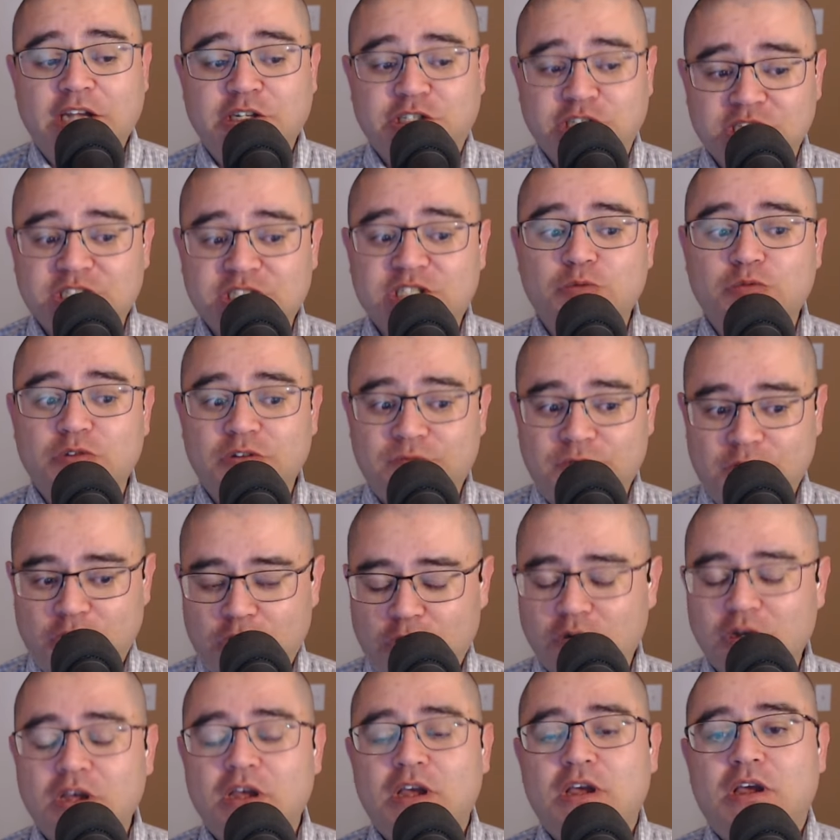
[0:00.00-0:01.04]
And just to
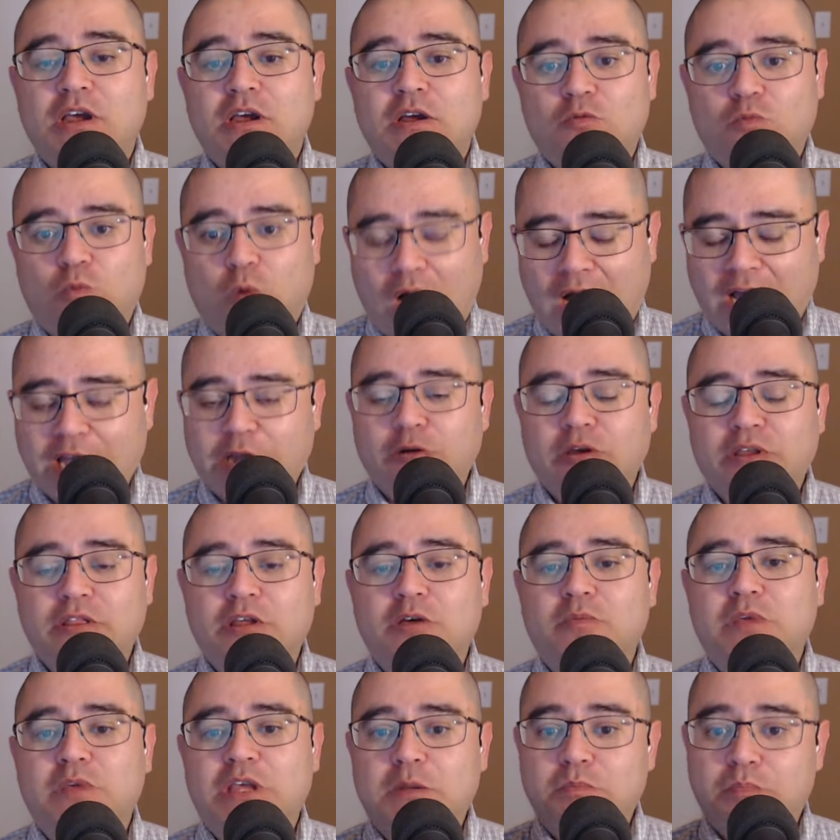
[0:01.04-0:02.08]
review,
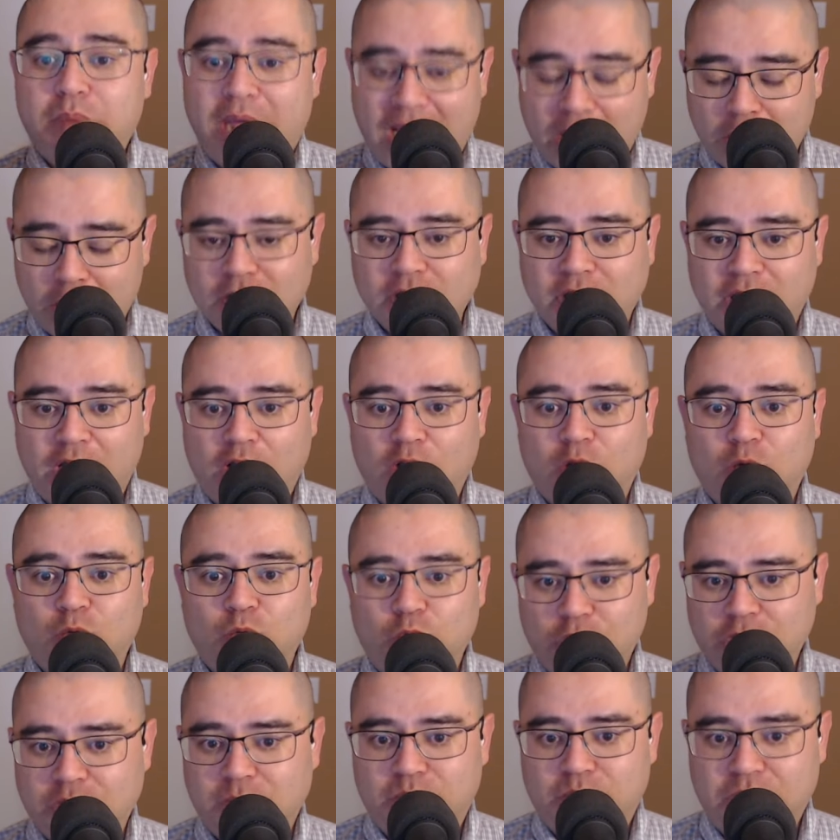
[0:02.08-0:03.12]
wiring them in
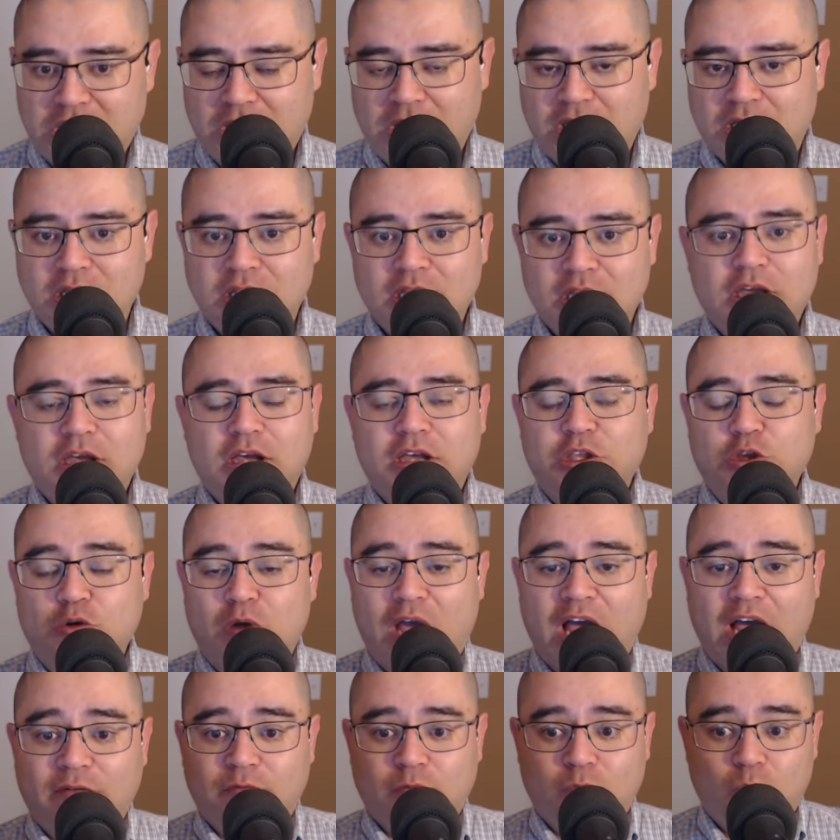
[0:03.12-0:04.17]
parallel would be
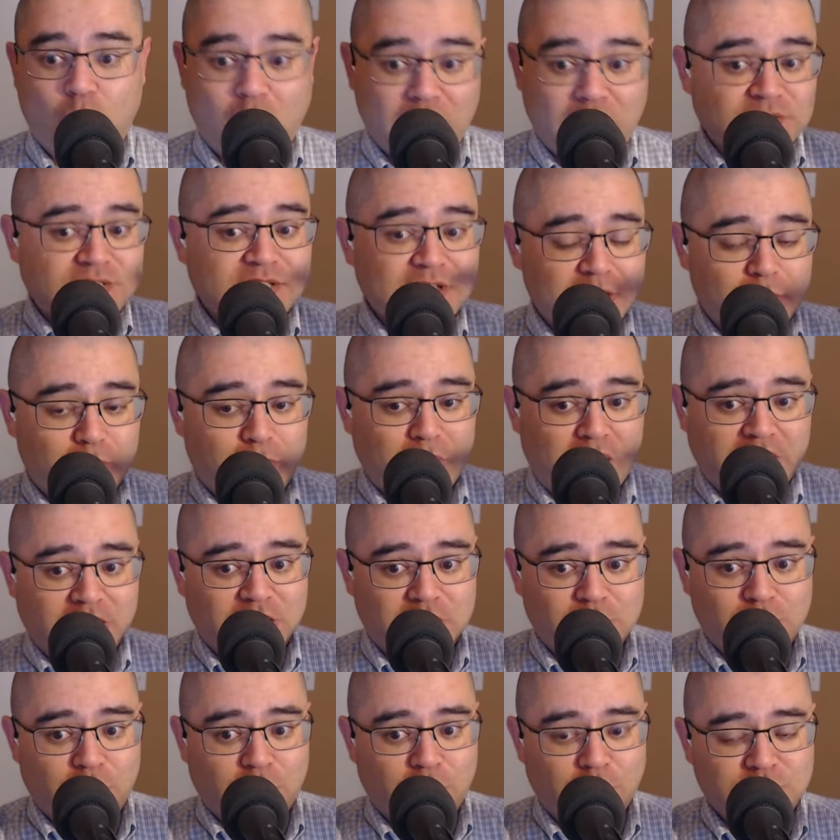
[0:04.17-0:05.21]
you have one set of
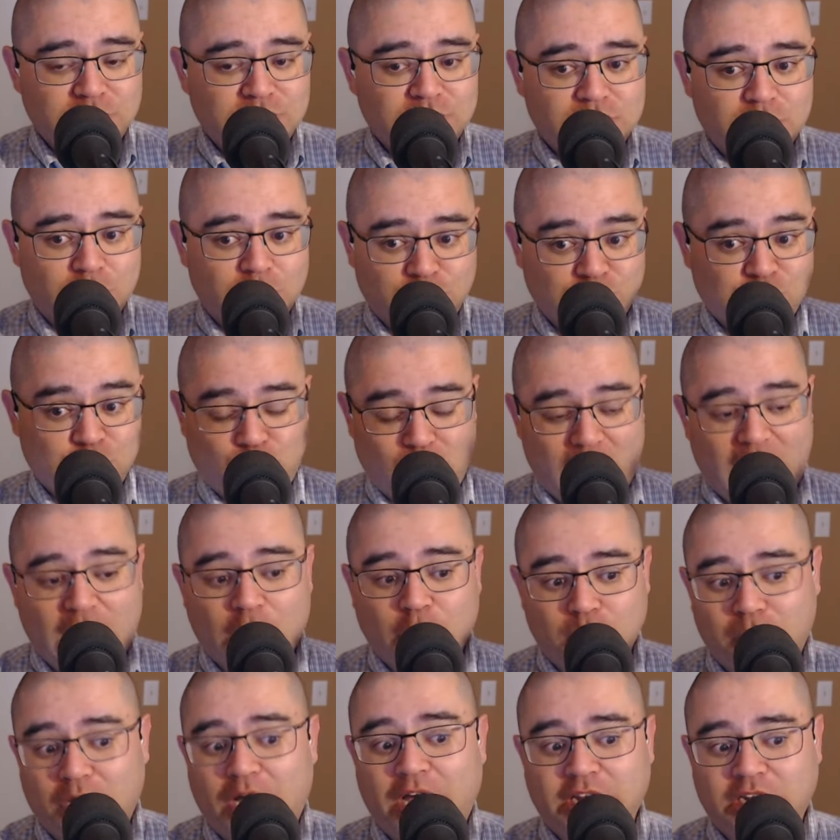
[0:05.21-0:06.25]
binding posts, your
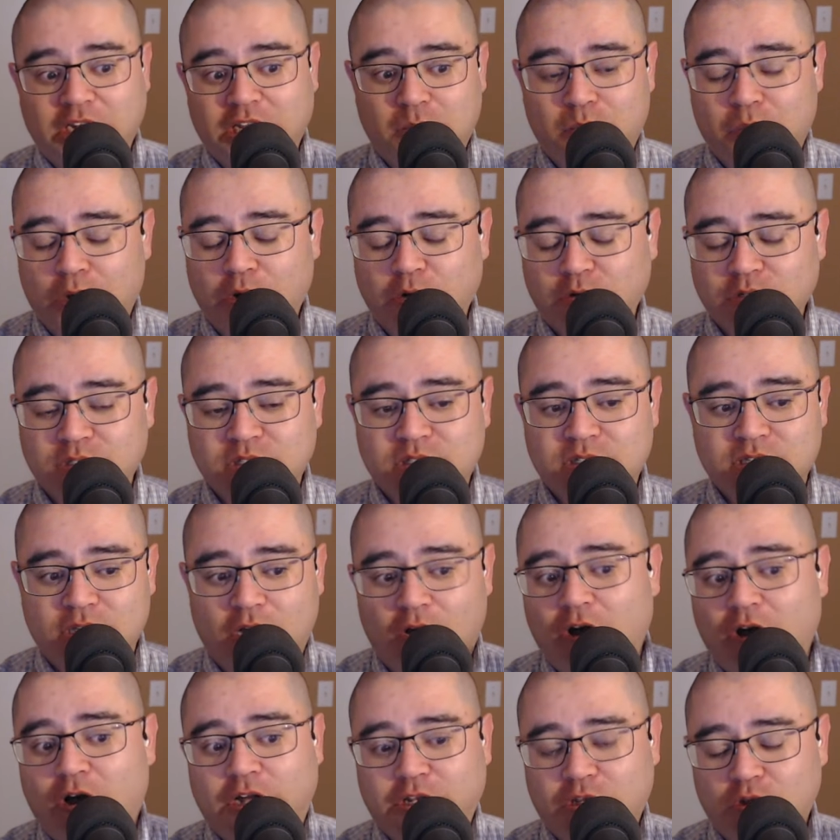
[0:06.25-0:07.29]
surround binding
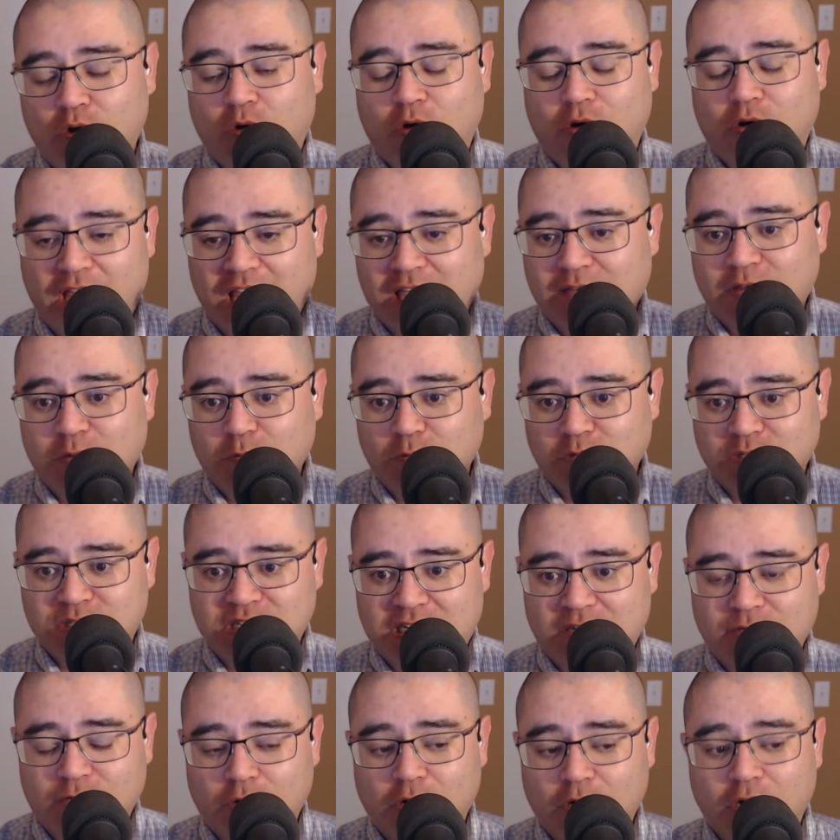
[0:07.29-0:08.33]
posts on your AV
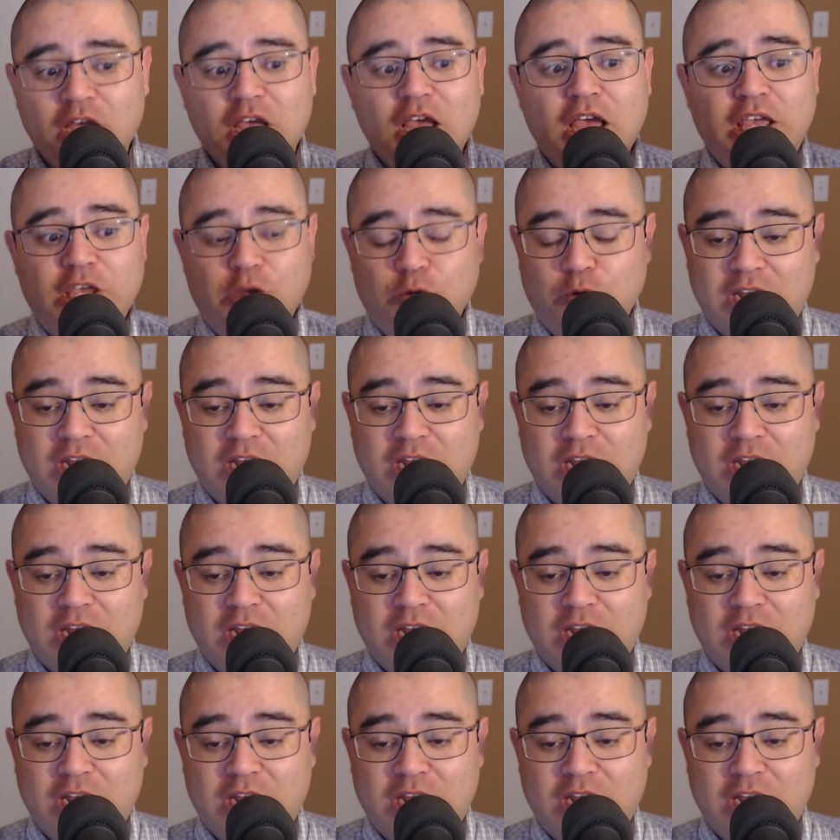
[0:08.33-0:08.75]
receiver.